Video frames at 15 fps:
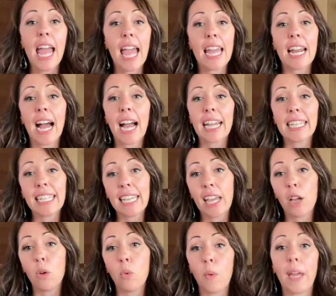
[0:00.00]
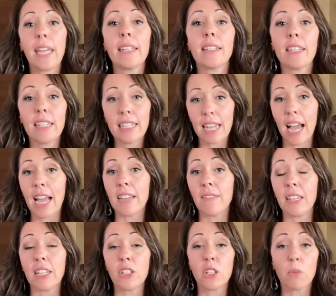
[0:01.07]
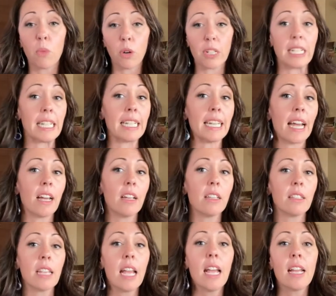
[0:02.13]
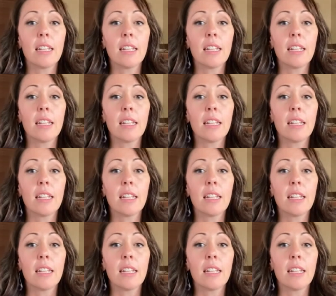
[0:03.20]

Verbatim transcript: and I can't wait to dive into more details